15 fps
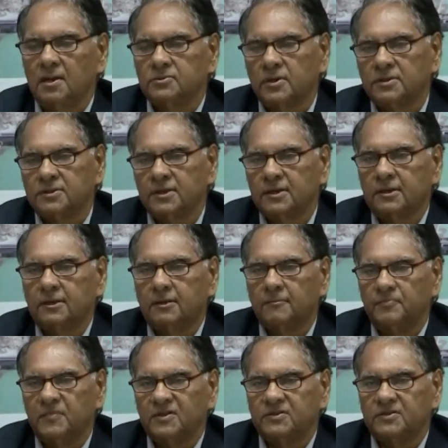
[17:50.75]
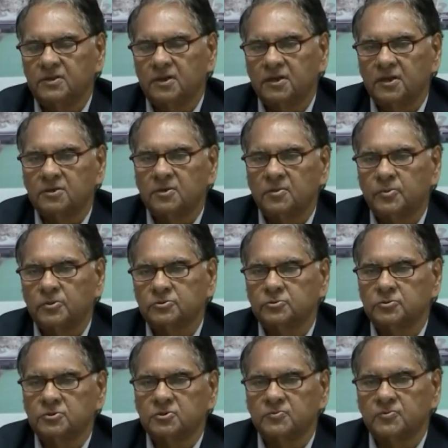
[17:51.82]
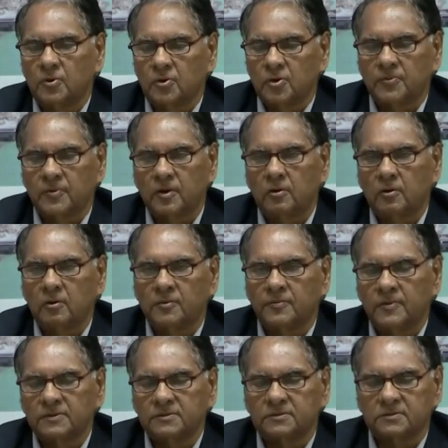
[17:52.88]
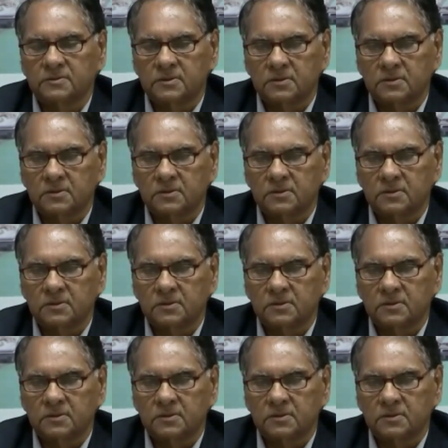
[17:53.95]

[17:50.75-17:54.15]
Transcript: So I think this is a great opportunity for all of us.